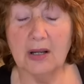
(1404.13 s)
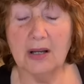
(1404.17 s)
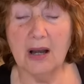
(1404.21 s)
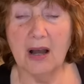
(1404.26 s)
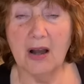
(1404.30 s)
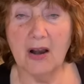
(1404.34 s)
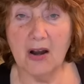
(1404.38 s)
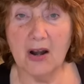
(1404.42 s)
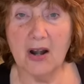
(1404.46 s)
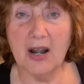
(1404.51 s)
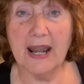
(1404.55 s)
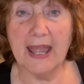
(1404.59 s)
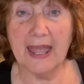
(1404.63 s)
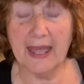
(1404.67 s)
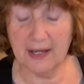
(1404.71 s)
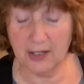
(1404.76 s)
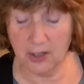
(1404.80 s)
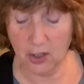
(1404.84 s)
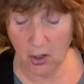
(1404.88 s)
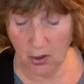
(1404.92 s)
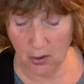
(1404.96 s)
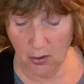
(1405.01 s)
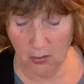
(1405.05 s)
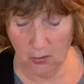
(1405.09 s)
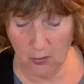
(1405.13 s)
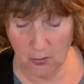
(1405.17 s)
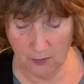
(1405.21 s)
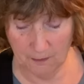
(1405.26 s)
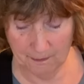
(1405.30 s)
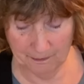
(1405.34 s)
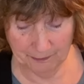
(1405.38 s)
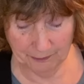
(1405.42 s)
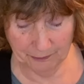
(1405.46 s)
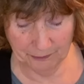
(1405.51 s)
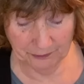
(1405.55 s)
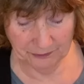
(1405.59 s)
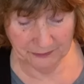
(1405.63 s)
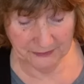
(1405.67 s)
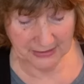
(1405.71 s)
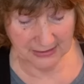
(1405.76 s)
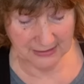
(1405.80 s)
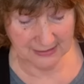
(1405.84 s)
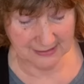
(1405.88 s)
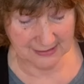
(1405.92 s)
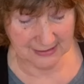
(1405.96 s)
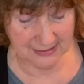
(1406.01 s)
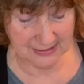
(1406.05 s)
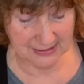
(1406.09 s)
are at home
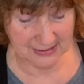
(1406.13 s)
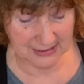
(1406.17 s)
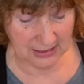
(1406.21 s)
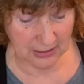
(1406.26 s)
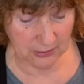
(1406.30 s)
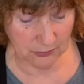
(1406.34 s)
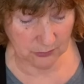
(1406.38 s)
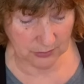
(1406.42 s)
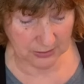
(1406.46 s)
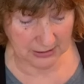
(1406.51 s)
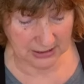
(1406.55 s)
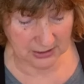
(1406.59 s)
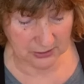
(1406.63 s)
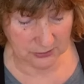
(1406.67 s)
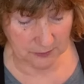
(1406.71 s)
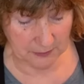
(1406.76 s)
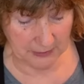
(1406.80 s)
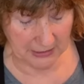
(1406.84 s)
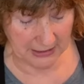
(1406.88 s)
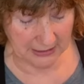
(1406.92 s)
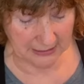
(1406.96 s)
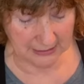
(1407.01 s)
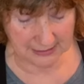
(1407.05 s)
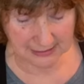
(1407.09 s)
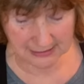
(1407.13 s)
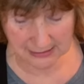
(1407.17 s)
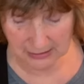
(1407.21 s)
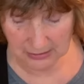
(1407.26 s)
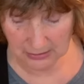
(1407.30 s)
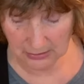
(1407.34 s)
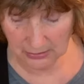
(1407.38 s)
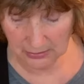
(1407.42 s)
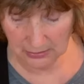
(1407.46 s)
is a sacred space.